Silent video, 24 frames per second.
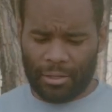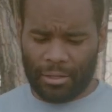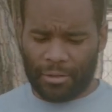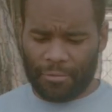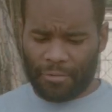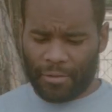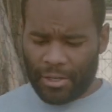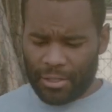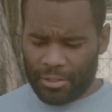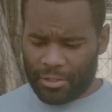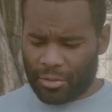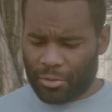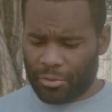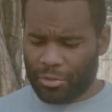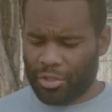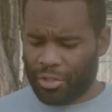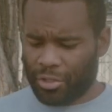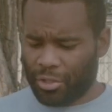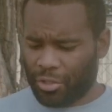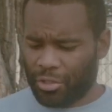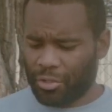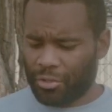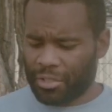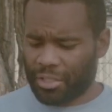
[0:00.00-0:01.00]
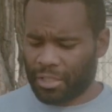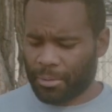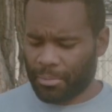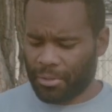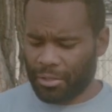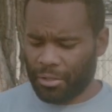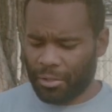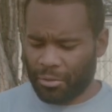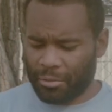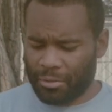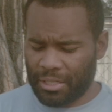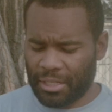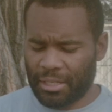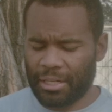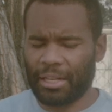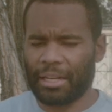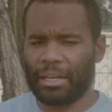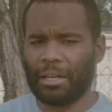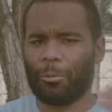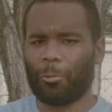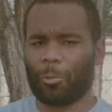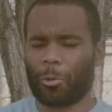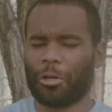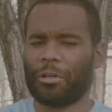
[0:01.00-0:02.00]
If I told you to do something, you did it
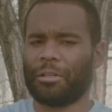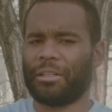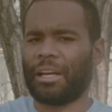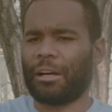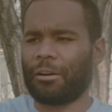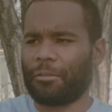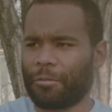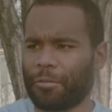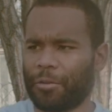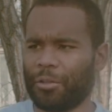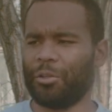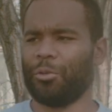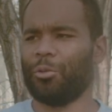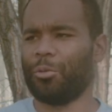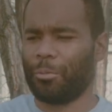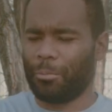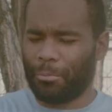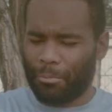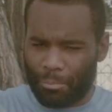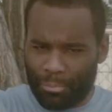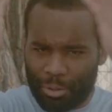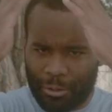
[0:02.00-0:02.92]
and it worked out for you,